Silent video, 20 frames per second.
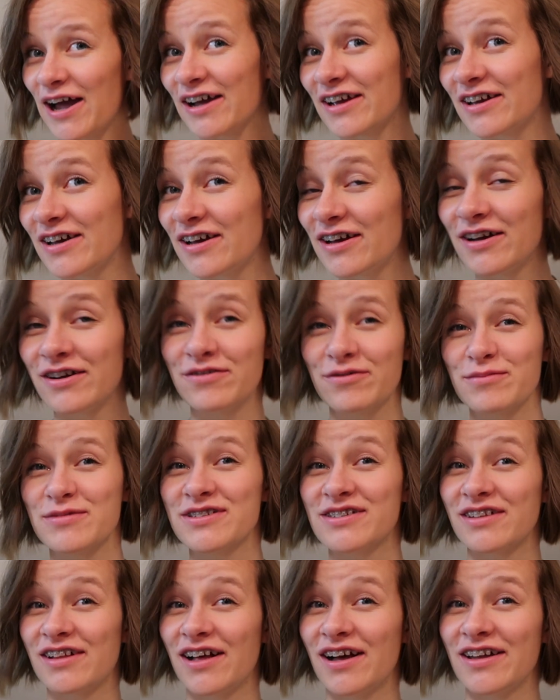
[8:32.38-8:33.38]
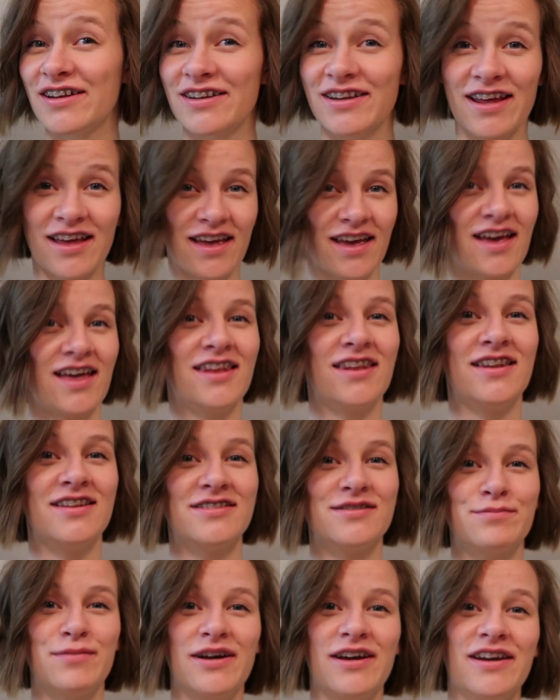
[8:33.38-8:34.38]
back from the salon and
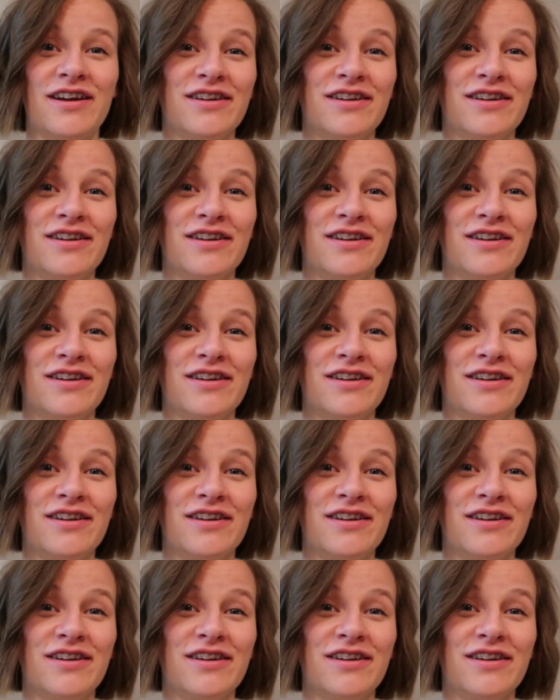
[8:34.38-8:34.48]
this is my